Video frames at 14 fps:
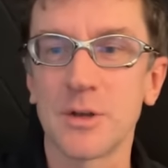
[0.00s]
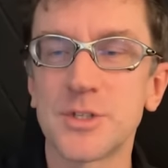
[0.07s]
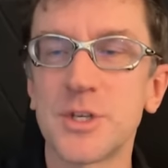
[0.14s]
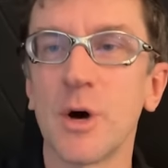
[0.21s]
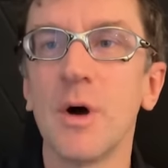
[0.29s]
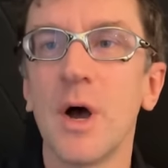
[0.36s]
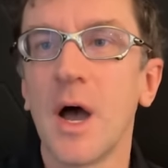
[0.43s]

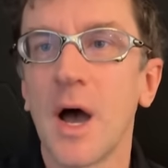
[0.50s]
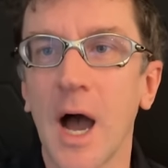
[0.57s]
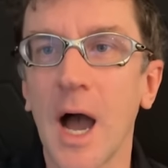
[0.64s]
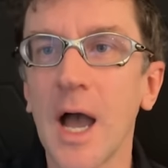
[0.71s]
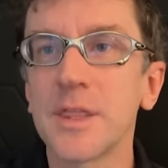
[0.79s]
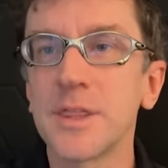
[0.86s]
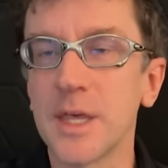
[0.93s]
So
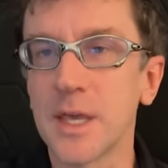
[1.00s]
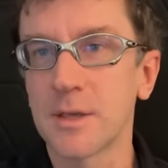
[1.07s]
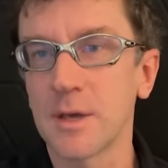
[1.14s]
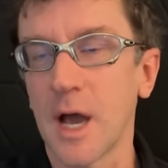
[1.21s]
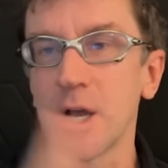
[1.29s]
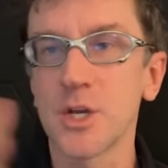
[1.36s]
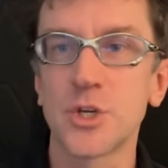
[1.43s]
I think
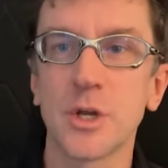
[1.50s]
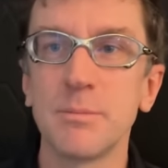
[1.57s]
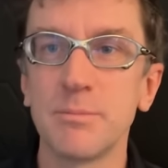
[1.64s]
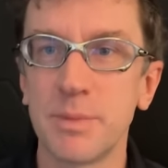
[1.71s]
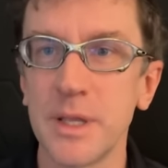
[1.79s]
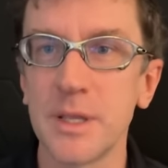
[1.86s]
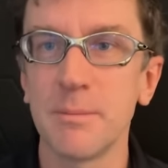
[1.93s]
I shouldn't
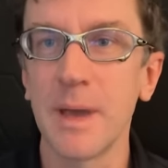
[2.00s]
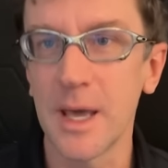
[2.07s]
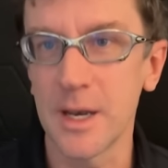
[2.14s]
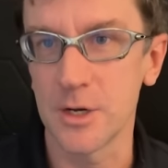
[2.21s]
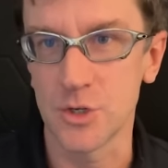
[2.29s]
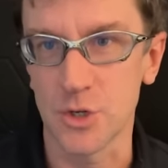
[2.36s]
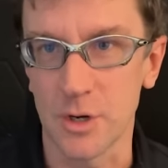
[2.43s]
be the
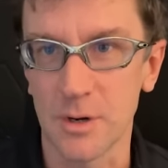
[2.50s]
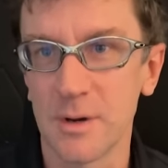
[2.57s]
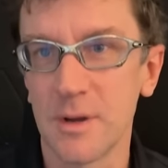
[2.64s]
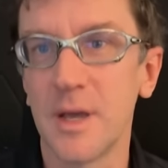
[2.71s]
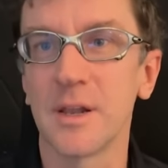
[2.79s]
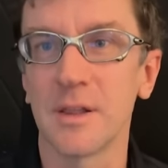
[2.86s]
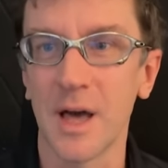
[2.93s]
manager
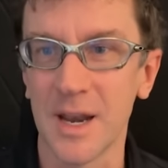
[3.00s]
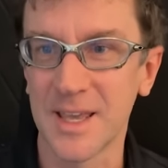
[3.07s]
in a lot of